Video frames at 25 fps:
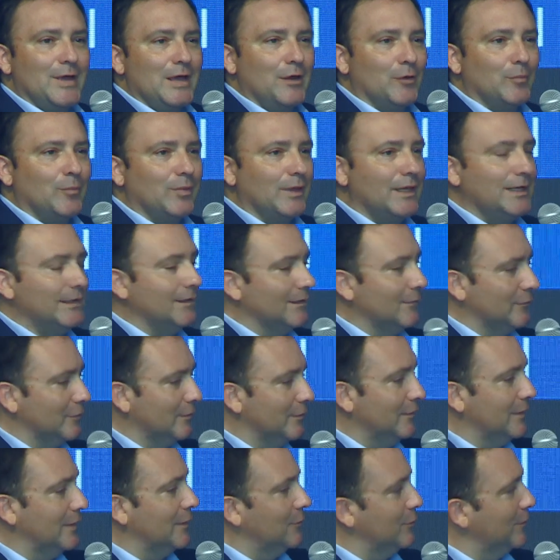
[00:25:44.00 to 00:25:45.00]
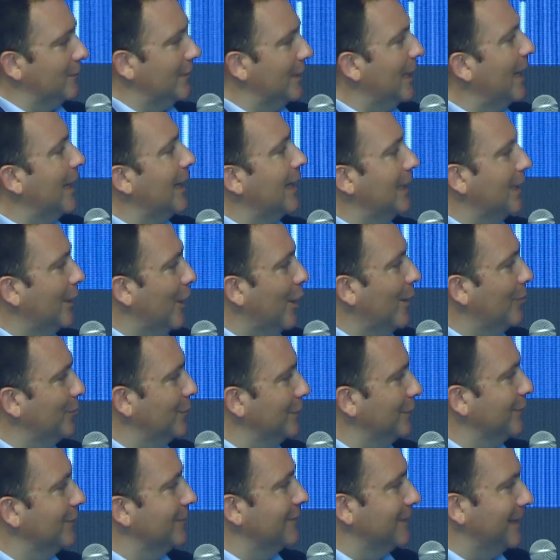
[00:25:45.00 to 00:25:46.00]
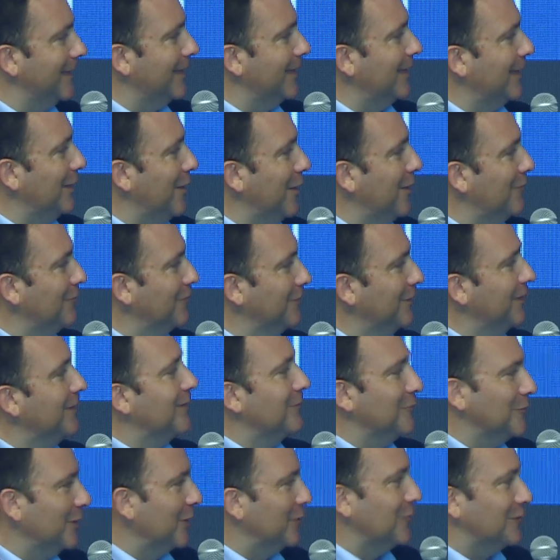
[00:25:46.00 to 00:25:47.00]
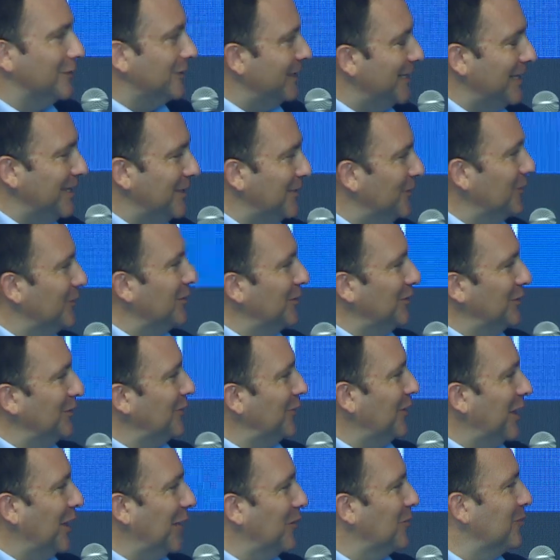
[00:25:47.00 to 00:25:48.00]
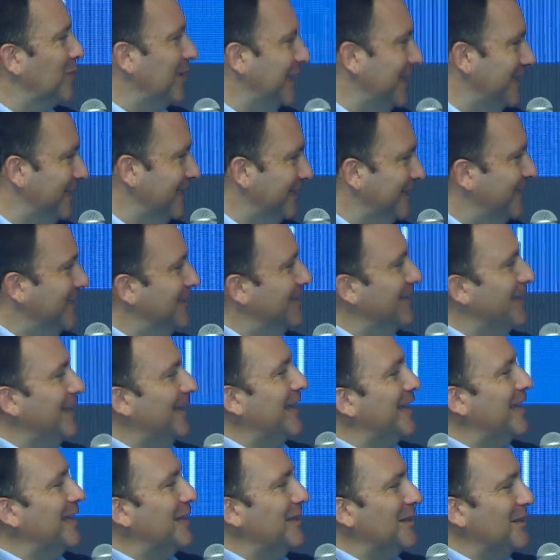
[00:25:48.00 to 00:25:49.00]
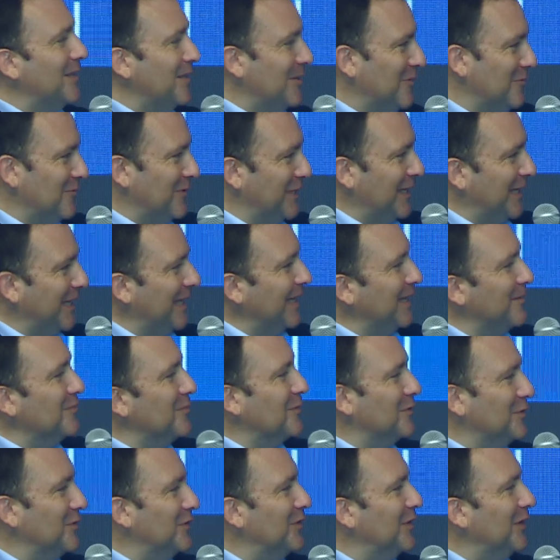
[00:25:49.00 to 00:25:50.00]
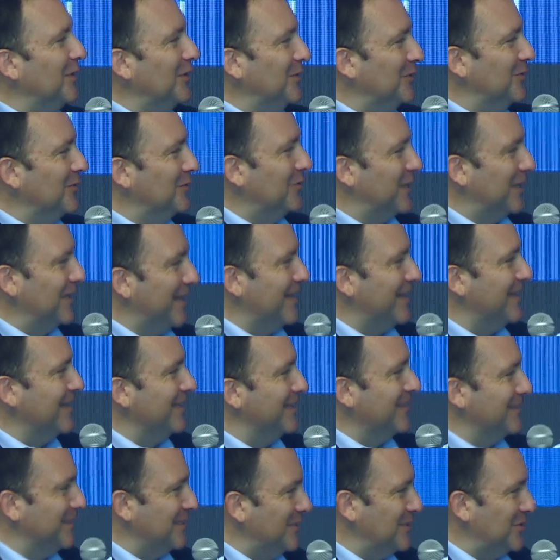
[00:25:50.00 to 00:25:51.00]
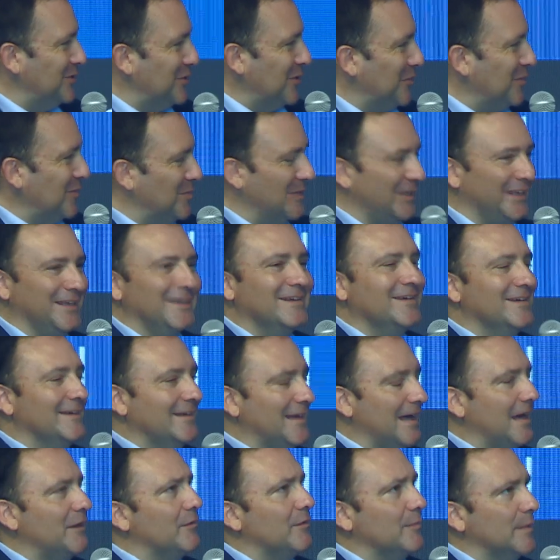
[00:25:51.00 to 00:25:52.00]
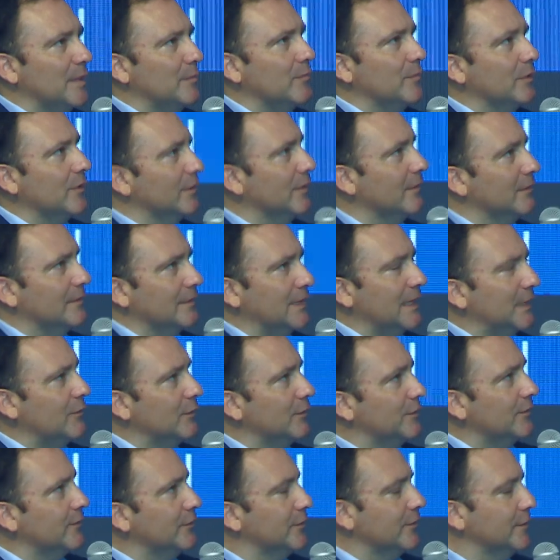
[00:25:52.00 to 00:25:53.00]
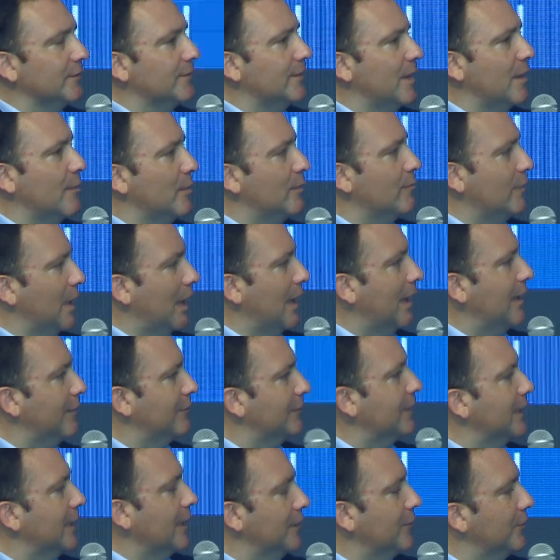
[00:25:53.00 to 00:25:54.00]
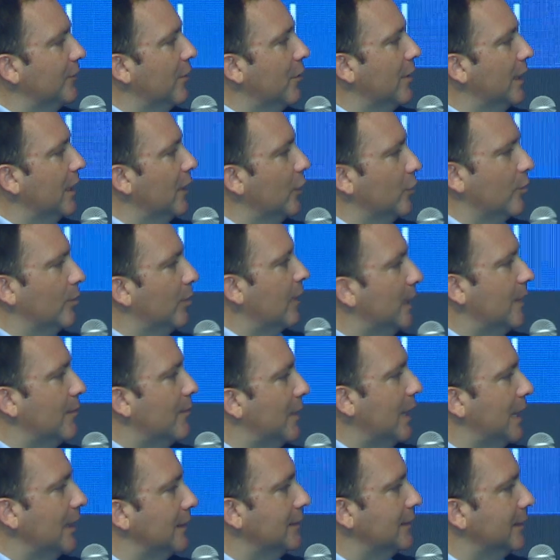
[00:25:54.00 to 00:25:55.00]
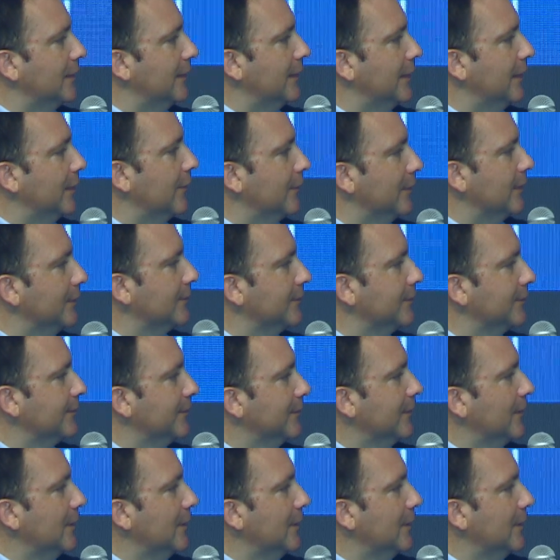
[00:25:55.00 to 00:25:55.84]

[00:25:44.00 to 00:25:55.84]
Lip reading: airplane, there was a helicopter taking off. We couldn't hear your airplane. And when I came to see you guys at Joby, I remember it was the first time in my life that I saw an airplane, but I didn't hear it.